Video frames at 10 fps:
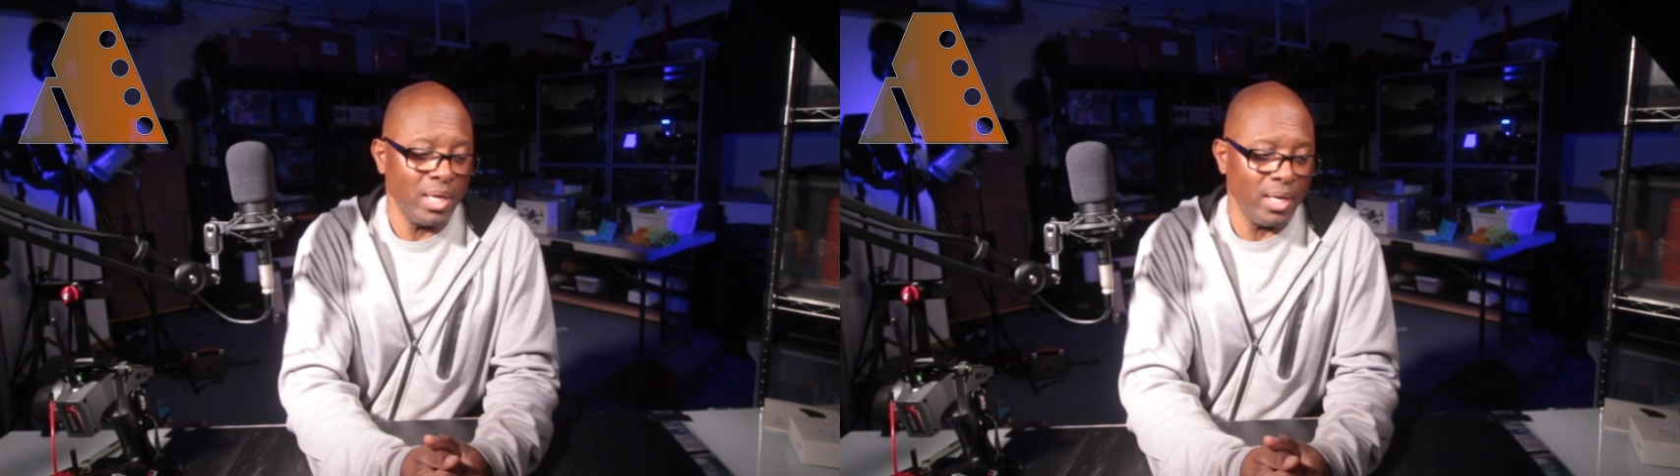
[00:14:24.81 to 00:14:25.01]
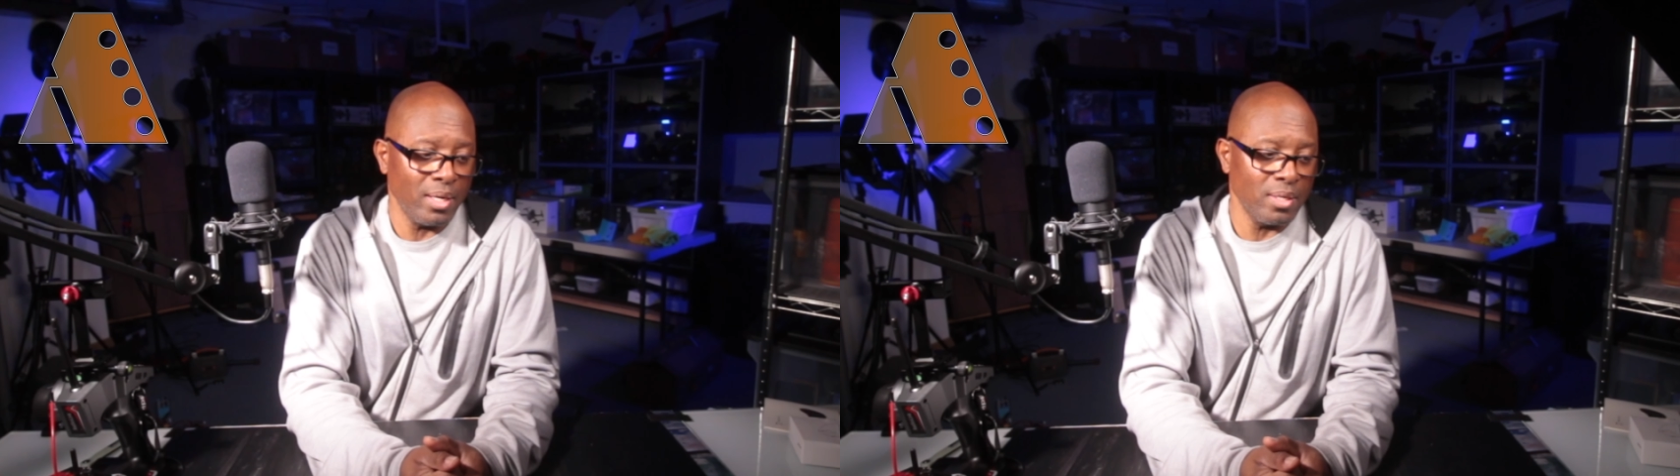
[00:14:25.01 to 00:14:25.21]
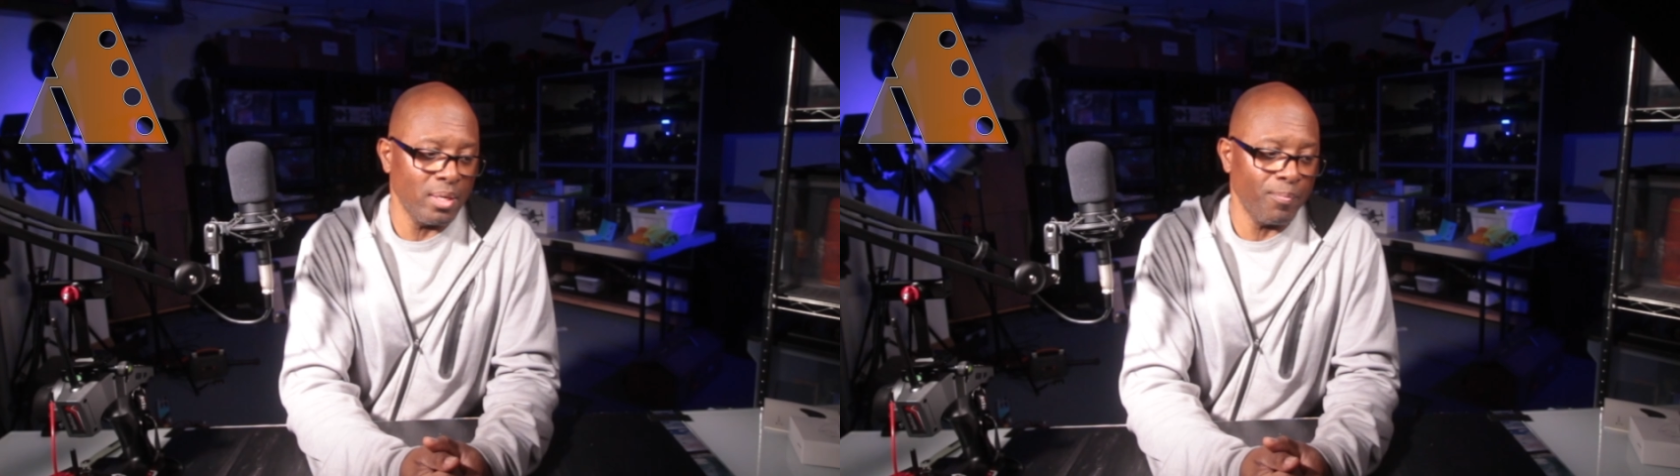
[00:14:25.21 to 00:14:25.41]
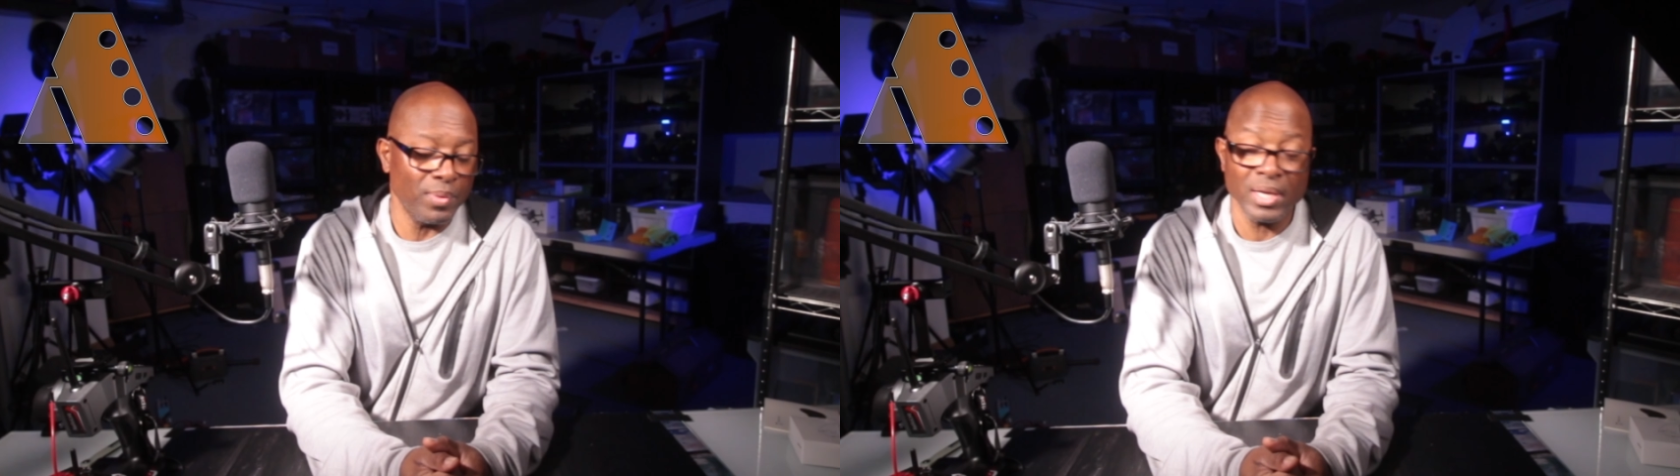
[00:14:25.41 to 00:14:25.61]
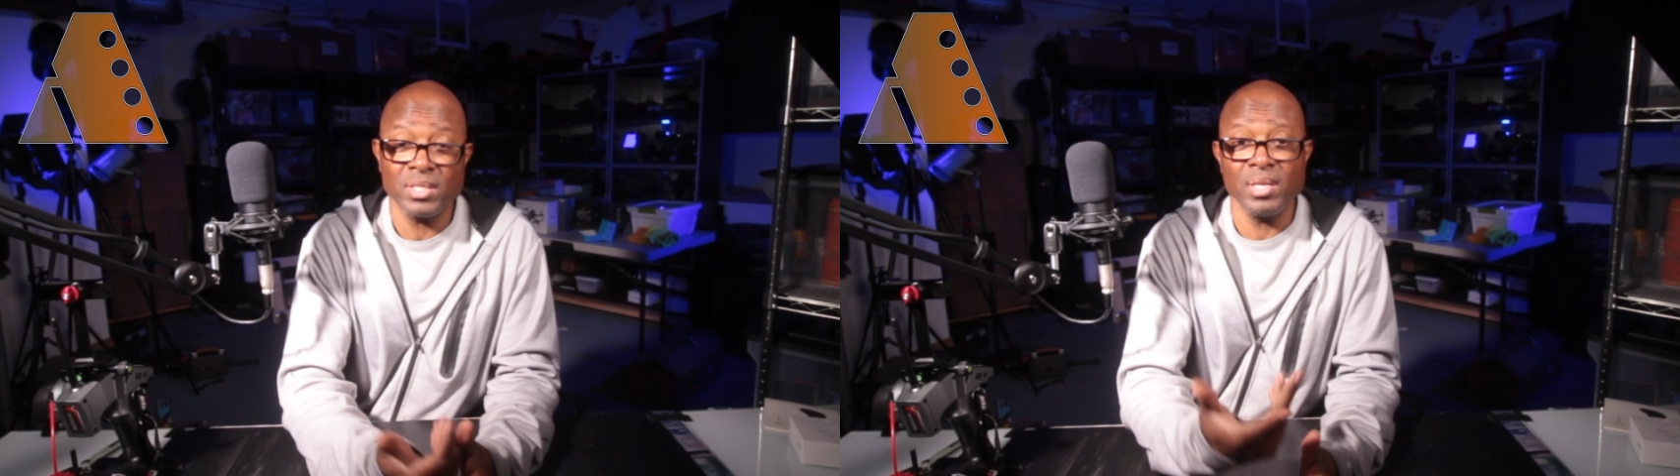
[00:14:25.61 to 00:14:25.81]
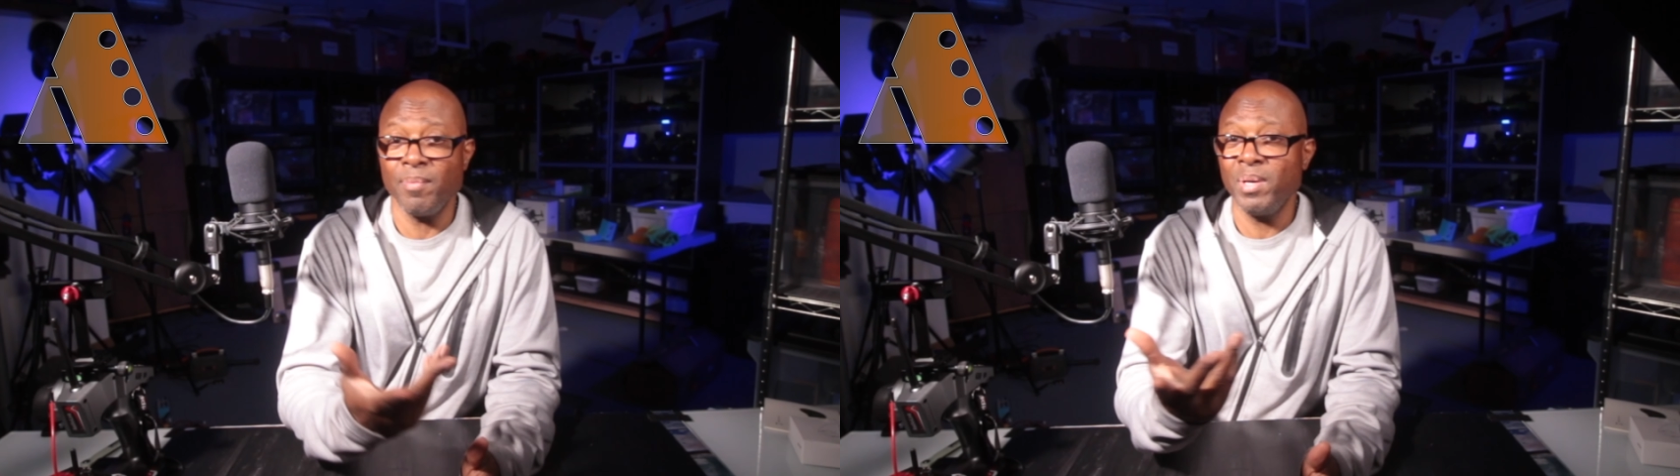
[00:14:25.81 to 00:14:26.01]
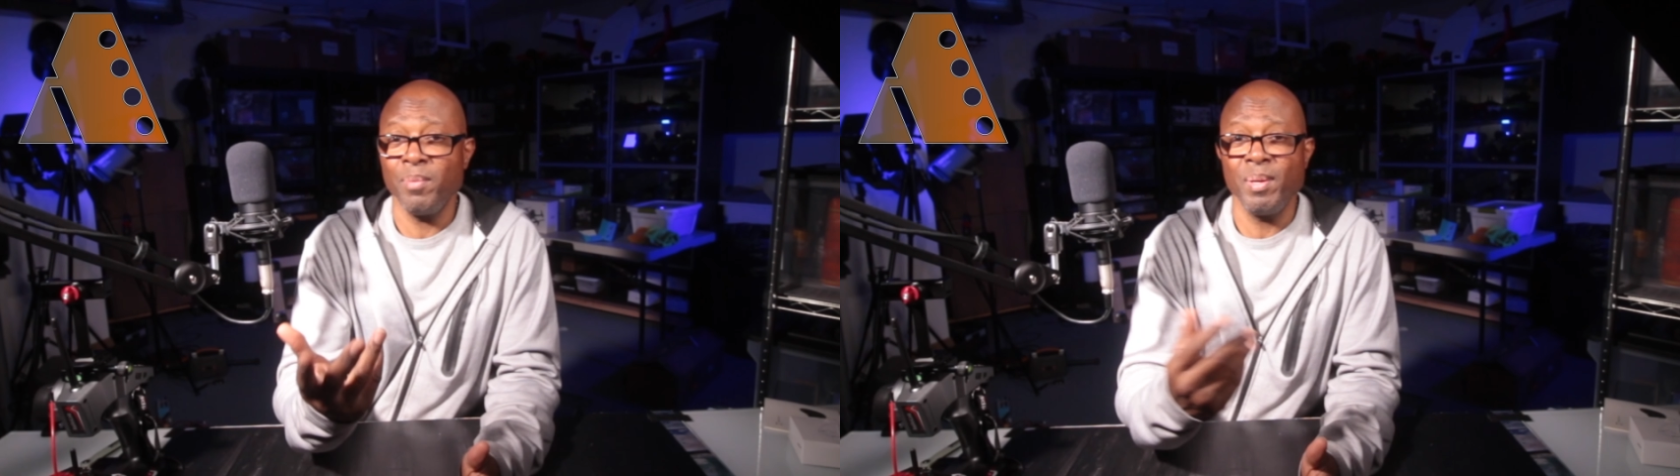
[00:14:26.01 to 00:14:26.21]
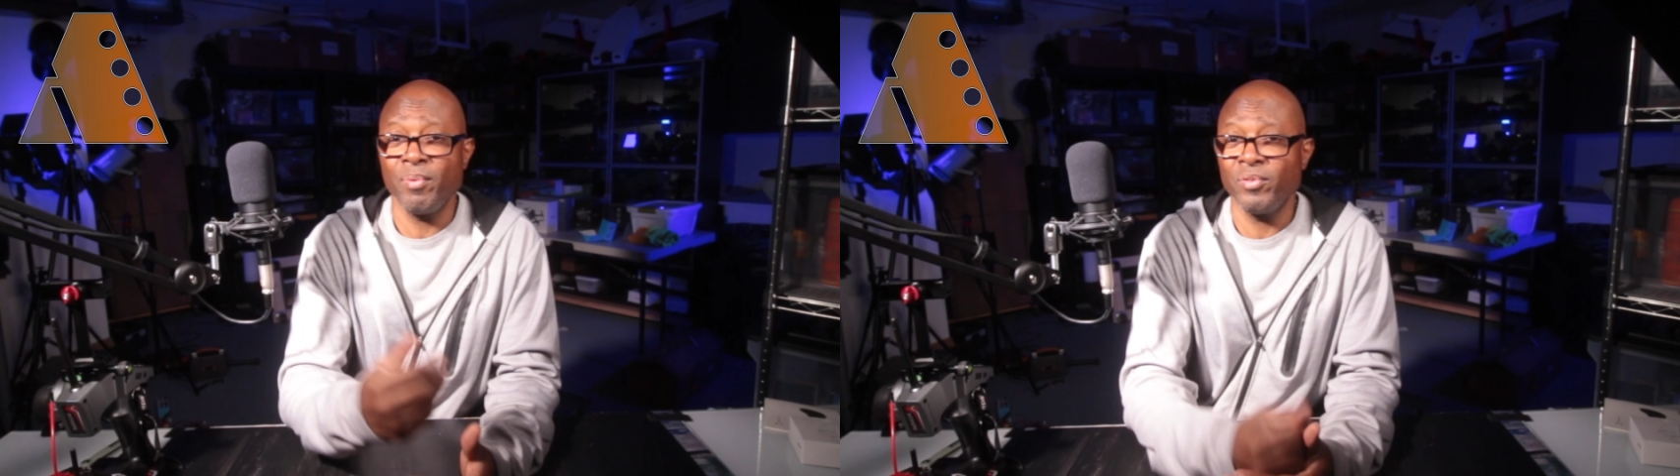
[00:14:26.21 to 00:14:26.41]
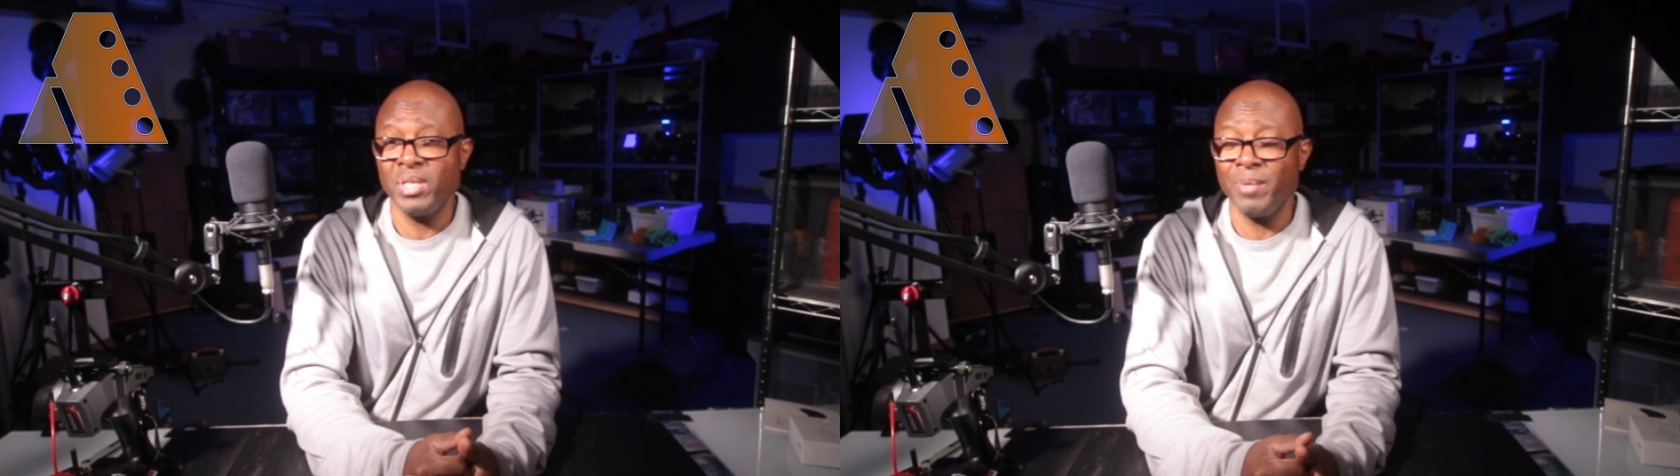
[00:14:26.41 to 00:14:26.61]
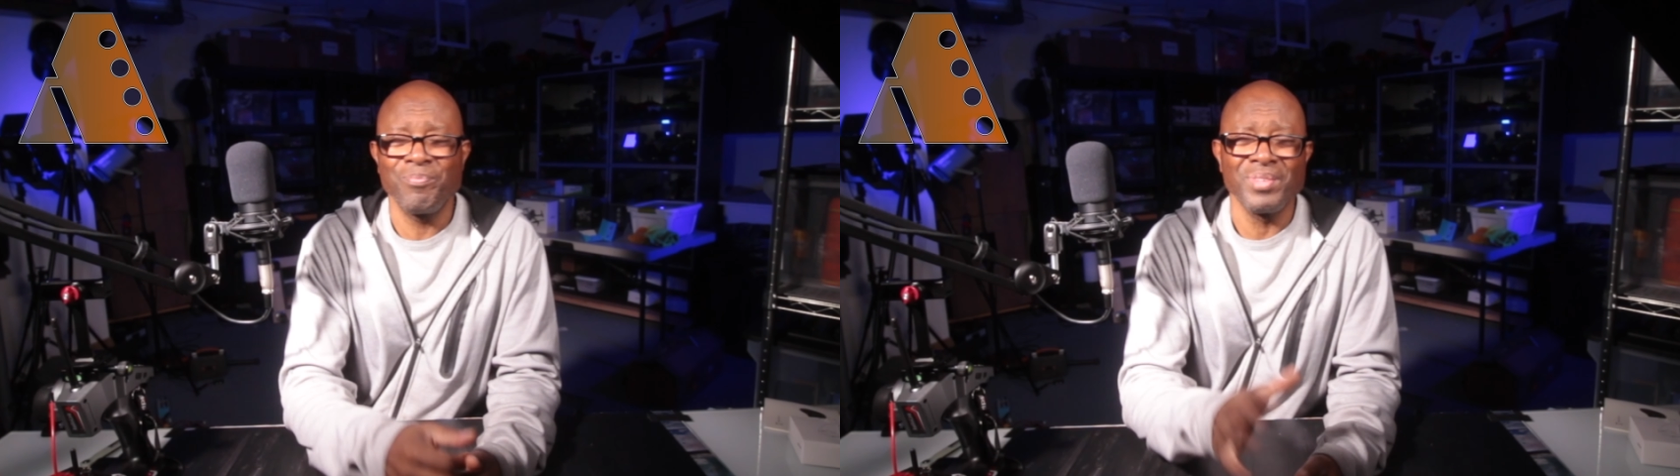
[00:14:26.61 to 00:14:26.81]
And like I said, many people have
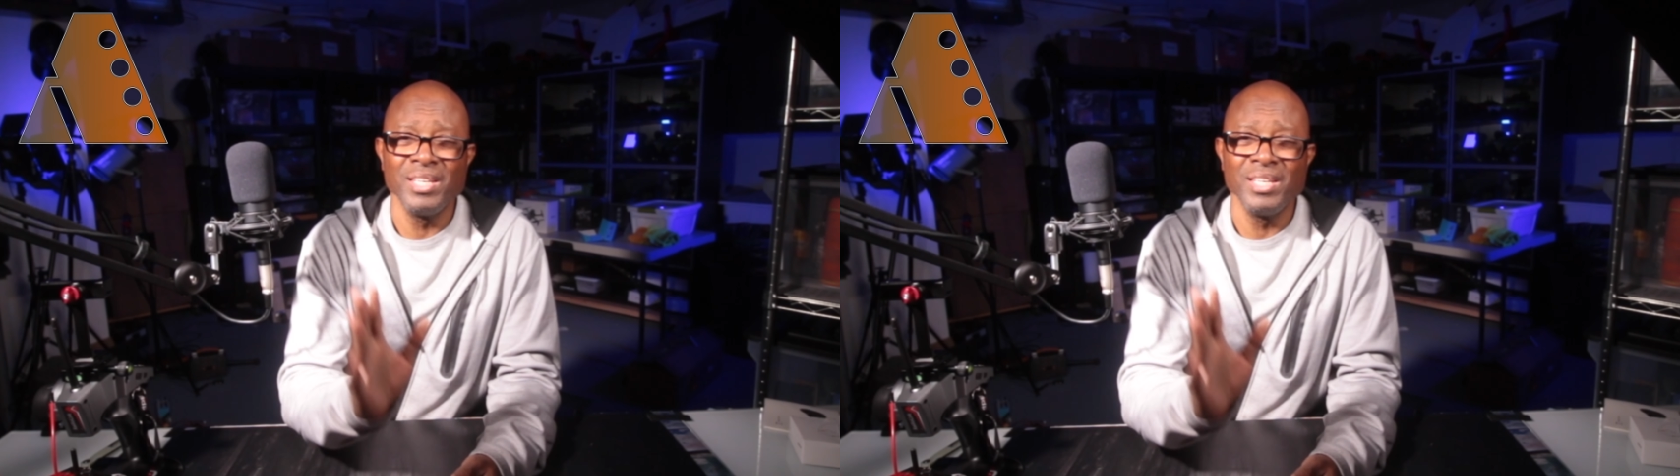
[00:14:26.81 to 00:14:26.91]
said,